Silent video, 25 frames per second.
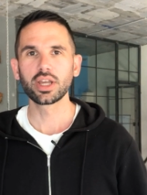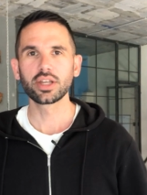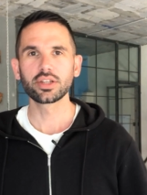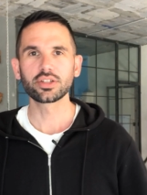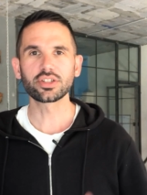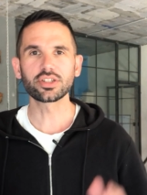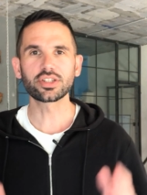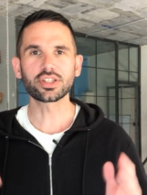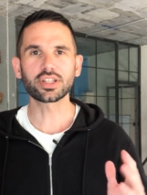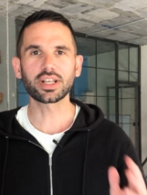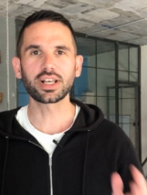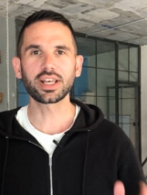
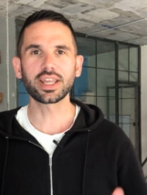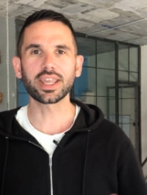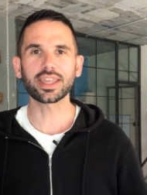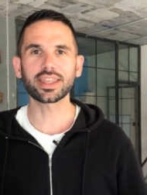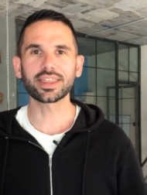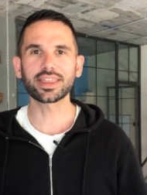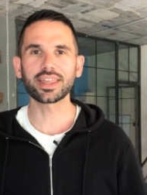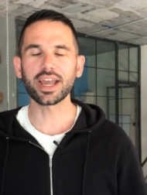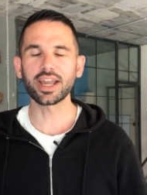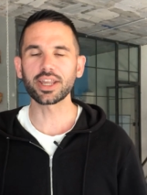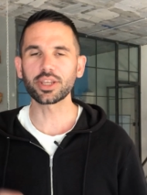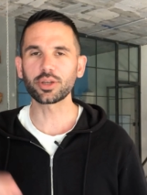Just click
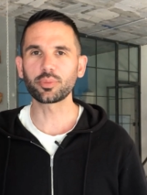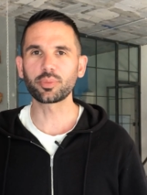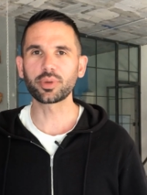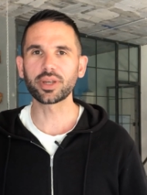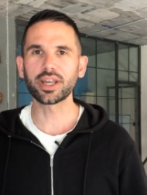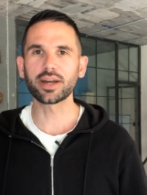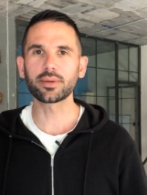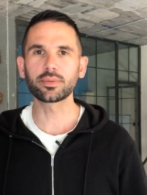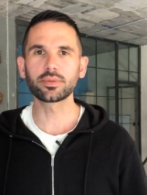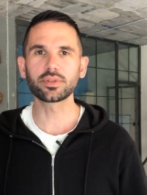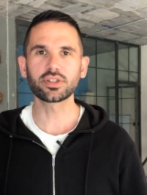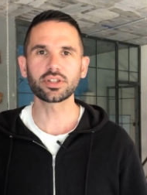that, you'll be
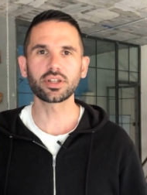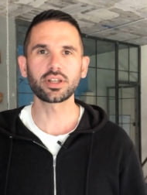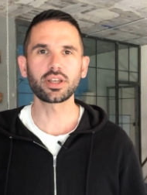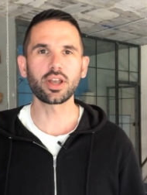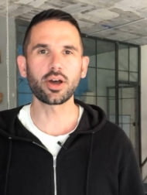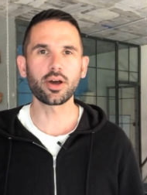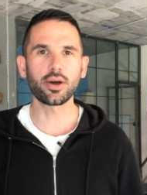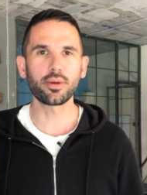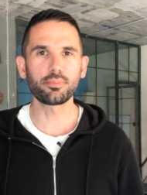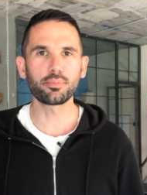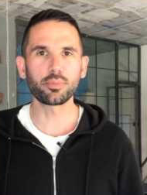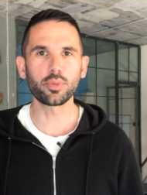able to
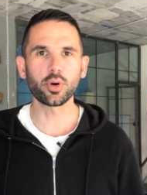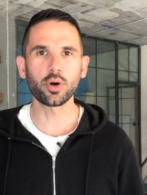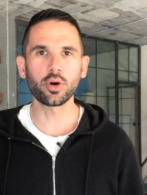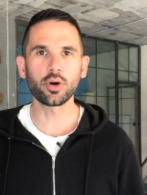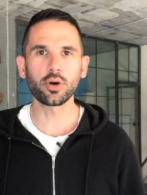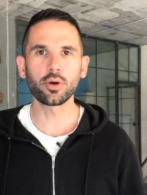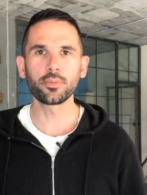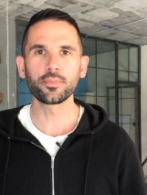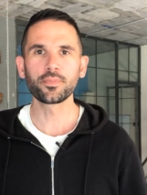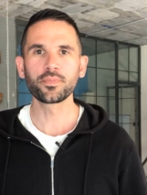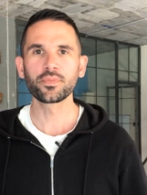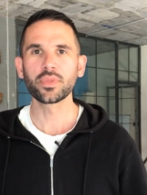learn
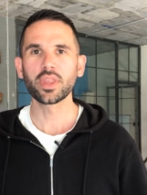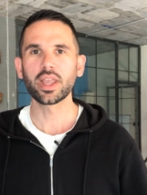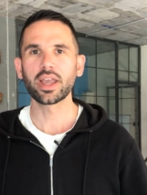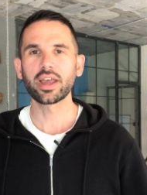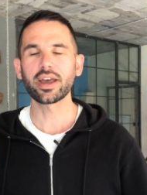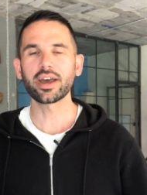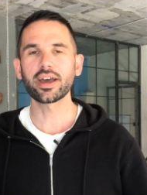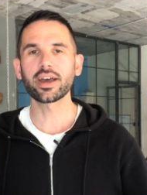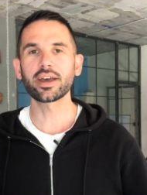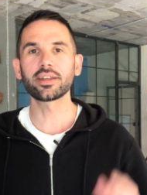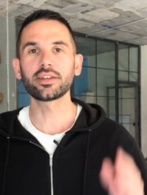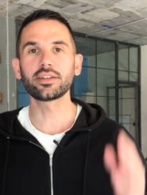more,
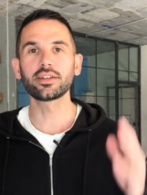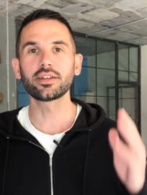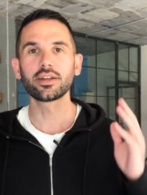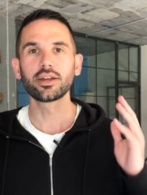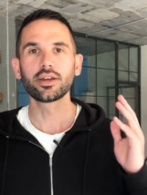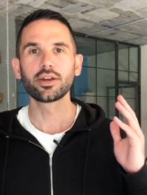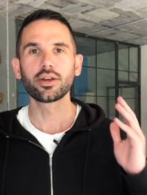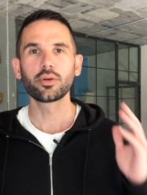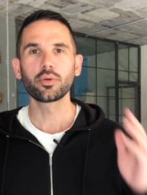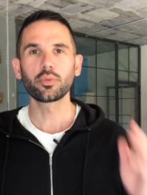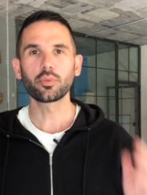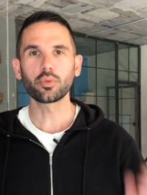and
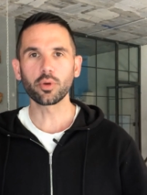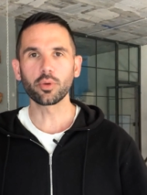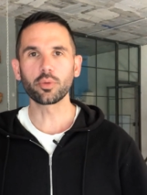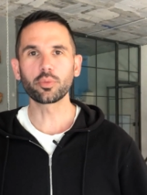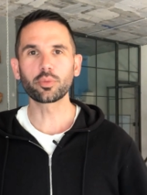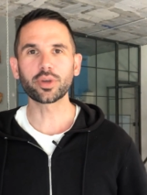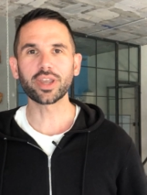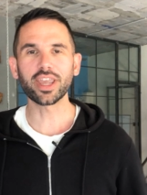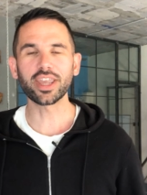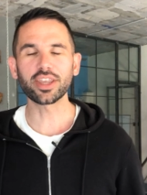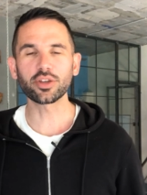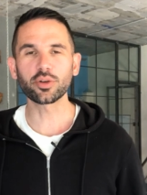we'll
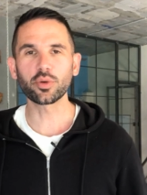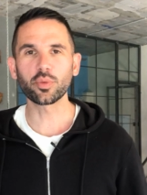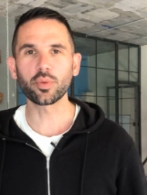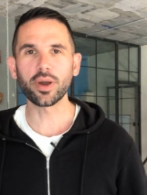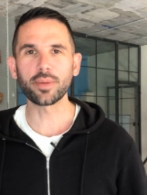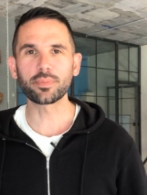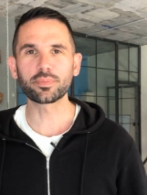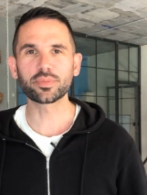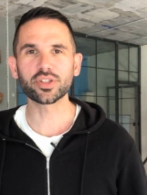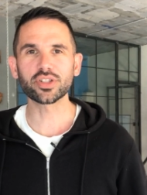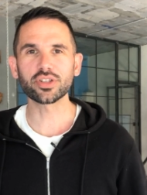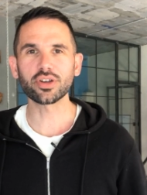get your
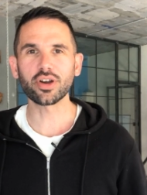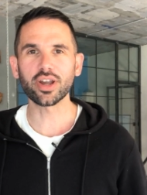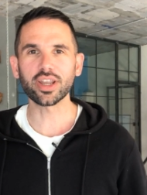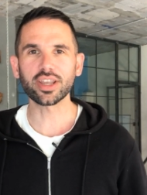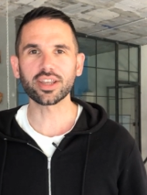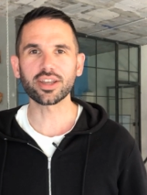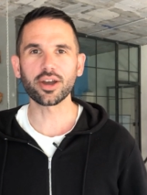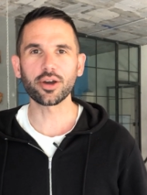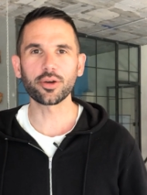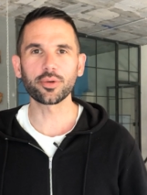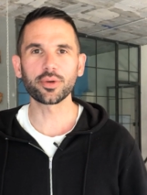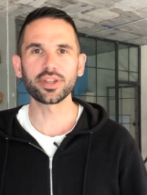website
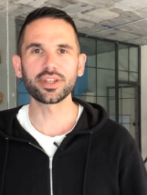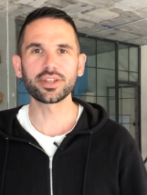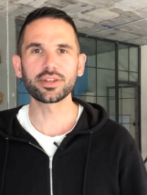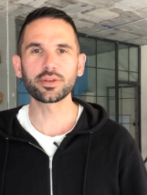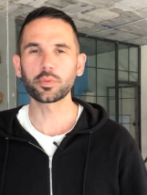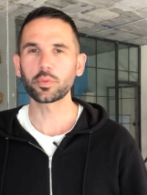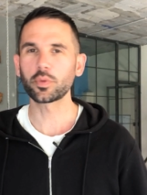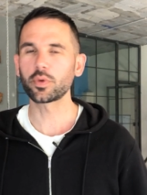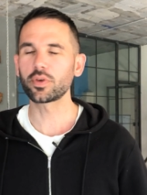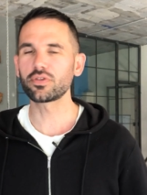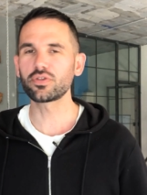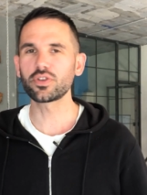going
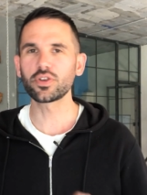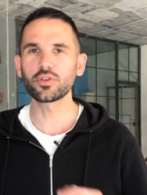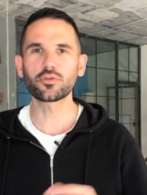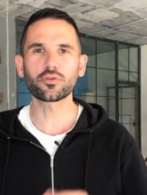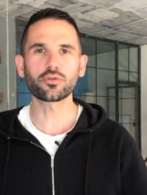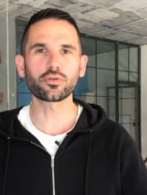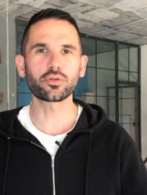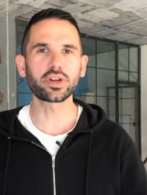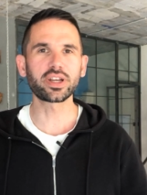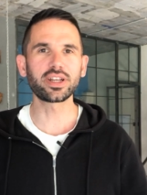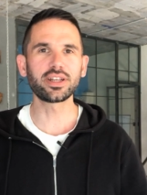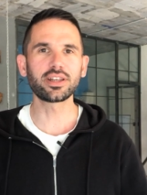with your
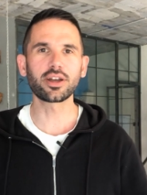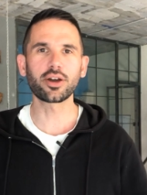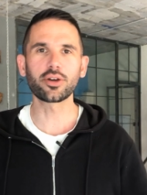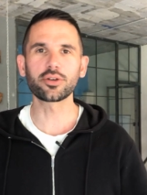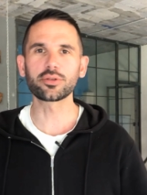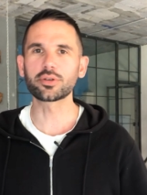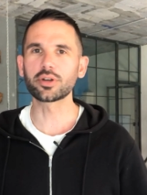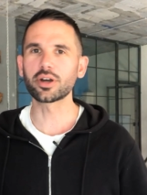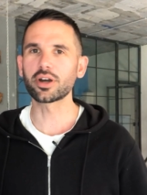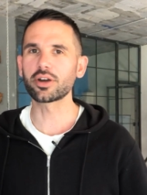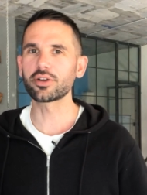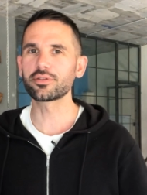free
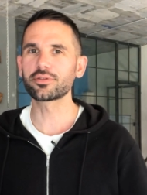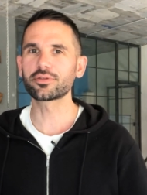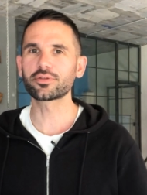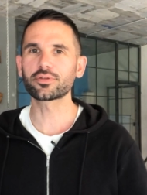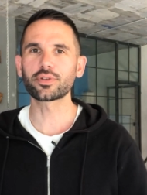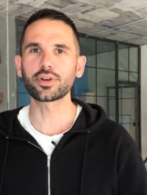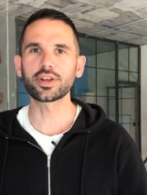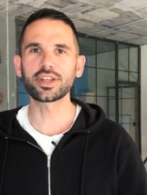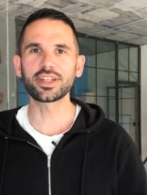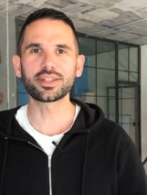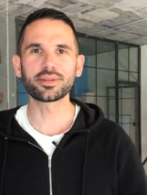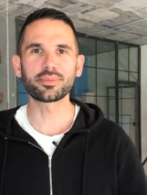logo,
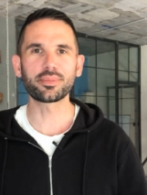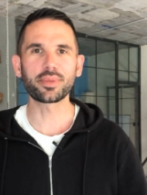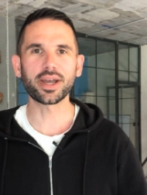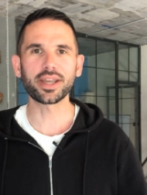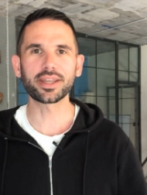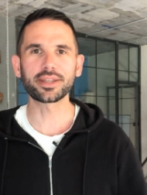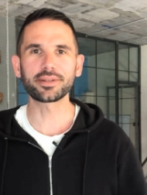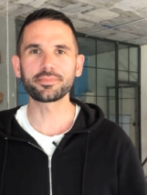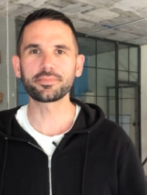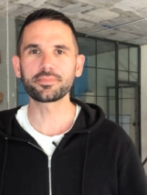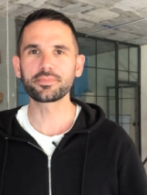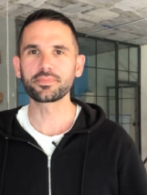free
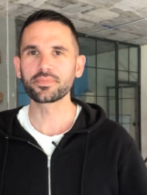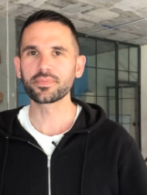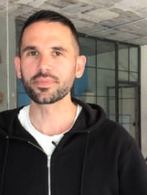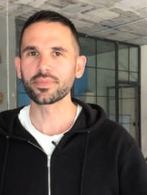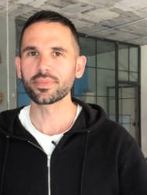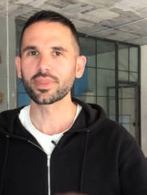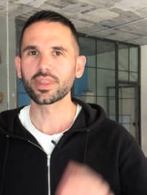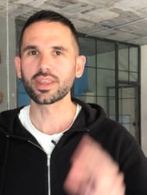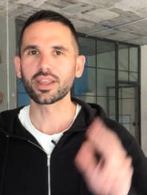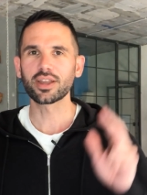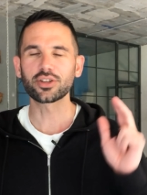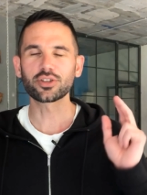domain
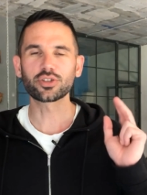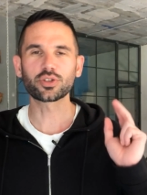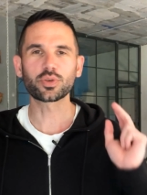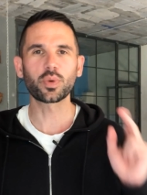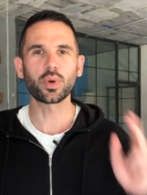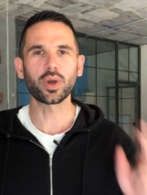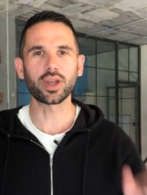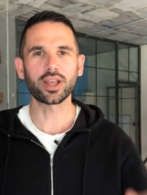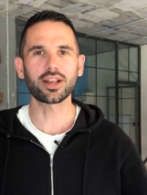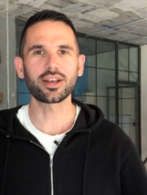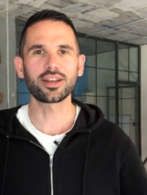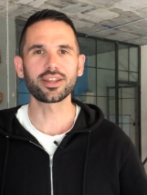as
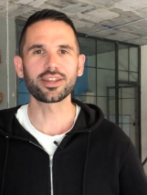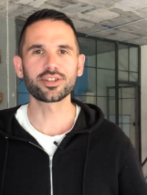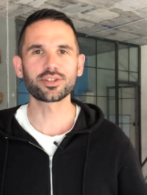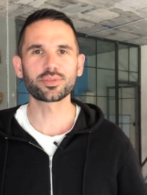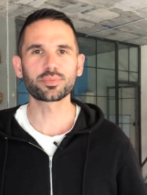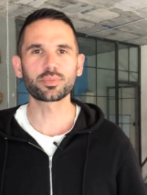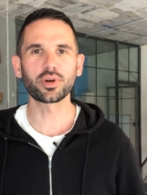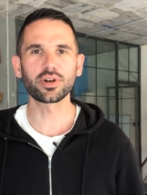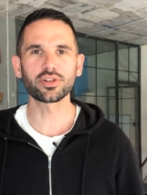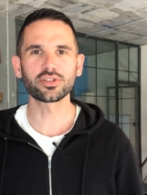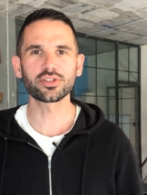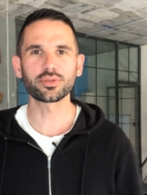quickly as
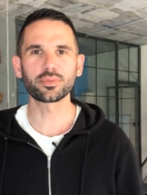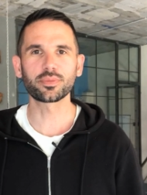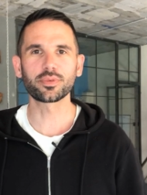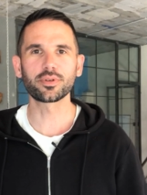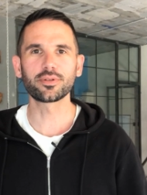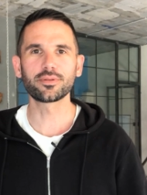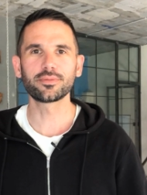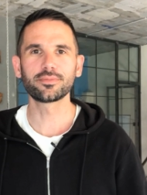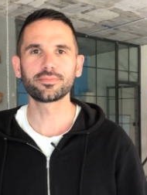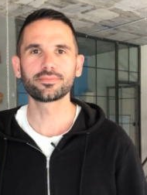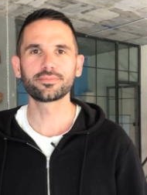possible.